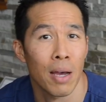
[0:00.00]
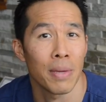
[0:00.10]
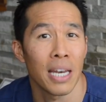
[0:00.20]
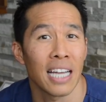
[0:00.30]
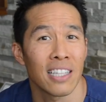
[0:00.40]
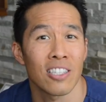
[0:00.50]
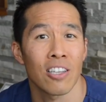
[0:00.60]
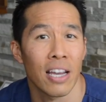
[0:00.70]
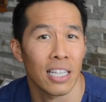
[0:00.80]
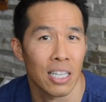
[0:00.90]
a bit
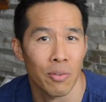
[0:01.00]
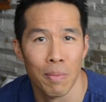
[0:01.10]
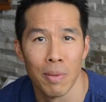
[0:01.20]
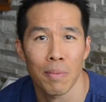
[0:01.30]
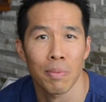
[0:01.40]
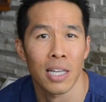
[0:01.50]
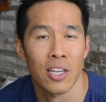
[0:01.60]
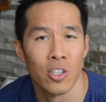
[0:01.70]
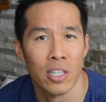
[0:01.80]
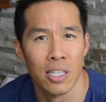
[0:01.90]
unsightly when people
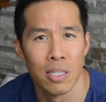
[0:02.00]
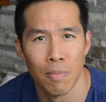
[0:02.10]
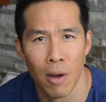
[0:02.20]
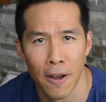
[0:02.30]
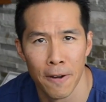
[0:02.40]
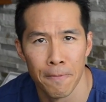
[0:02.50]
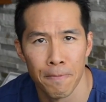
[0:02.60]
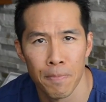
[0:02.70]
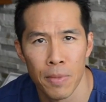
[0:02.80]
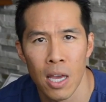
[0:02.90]
actually smile.
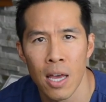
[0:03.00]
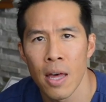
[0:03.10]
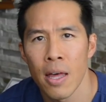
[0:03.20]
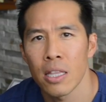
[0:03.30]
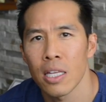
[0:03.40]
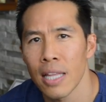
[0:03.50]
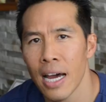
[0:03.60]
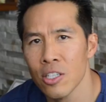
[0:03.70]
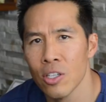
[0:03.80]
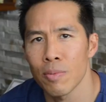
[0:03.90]
The
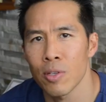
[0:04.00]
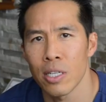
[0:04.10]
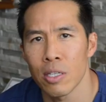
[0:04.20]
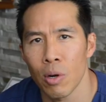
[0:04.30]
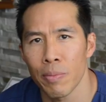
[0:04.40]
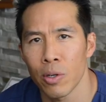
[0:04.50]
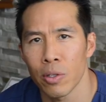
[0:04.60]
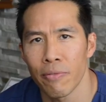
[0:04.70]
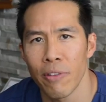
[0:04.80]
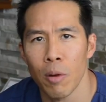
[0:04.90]
last option is what we call
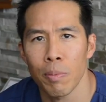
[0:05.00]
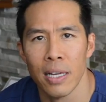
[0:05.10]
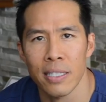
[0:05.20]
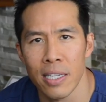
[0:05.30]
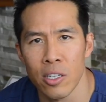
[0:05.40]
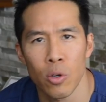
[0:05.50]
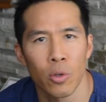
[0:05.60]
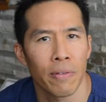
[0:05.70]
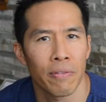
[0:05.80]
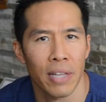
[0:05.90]
the valplus denture,
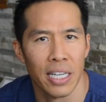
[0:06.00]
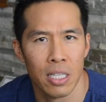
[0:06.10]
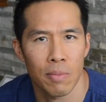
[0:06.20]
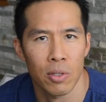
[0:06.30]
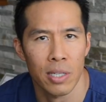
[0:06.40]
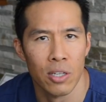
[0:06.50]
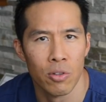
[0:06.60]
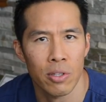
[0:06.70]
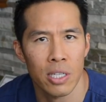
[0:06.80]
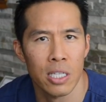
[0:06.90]
or the flexible
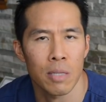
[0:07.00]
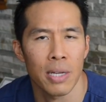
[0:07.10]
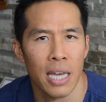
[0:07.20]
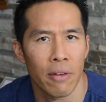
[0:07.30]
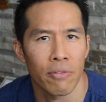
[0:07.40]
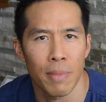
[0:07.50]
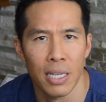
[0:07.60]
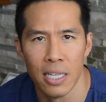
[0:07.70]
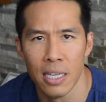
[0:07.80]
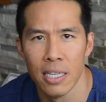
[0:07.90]
denture, and this has been out for
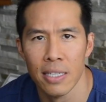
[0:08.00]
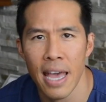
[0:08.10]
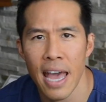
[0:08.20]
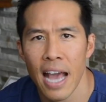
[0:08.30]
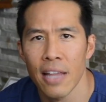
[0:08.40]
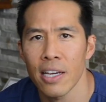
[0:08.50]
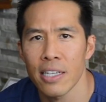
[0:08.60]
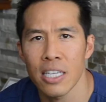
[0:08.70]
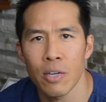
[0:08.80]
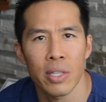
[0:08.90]
many years. And the
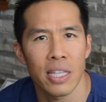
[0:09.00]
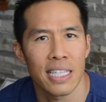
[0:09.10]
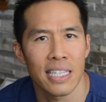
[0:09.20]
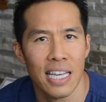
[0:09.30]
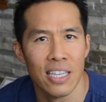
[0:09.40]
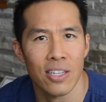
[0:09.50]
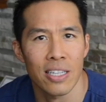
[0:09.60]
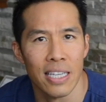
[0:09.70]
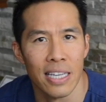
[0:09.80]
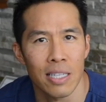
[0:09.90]
idea with these
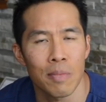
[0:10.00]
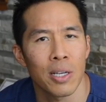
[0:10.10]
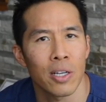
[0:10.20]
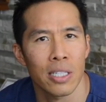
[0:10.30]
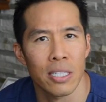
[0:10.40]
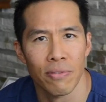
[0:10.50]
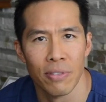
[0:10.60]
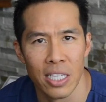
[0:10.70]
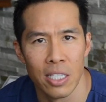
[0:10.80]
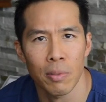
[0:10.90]
dentures is, because it's
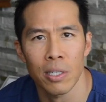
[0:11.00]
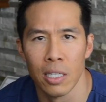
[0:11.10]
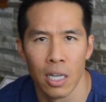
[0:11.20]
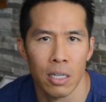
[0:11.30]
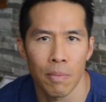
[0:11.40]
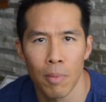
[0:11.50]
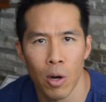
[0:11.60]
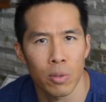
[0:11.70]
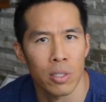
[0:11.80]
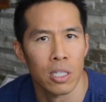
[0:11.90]
flexible and it kind of
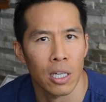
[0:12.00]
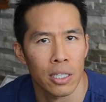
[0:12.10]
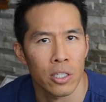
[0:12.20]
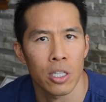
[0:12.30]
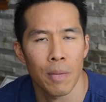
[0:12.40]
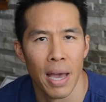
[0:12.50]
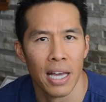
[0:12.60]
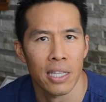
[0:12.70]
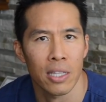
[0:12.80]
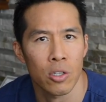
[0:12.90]
molds slightly to the
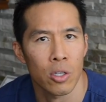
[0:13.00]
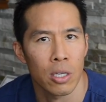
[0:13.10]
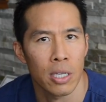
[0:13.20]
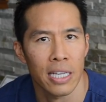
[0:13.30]
mouth and to the